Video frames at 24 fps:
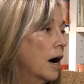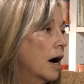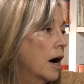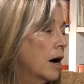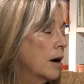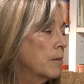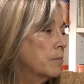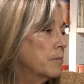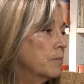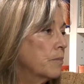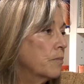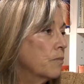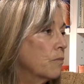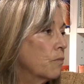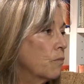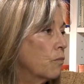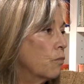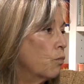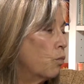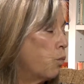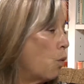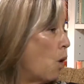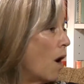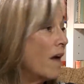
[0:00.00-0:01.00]
um,
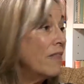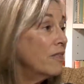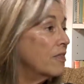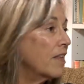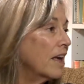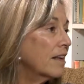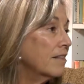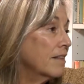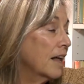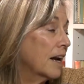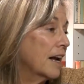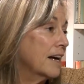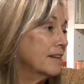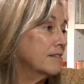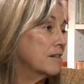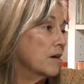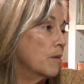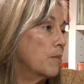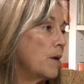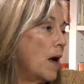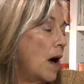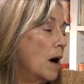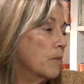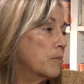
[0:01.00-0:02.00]
one thing that ends
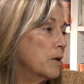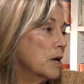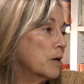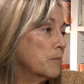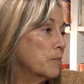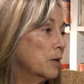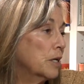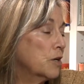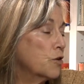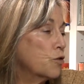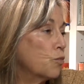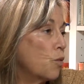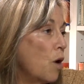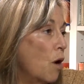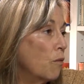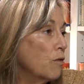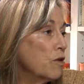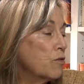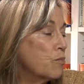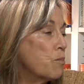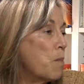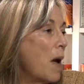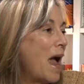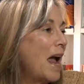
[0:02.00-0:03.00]
up happening because we
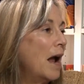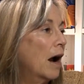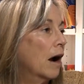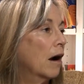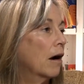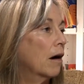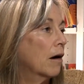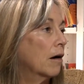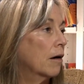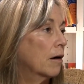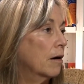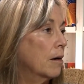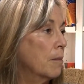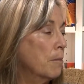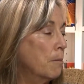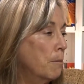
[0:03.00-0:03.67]
always pair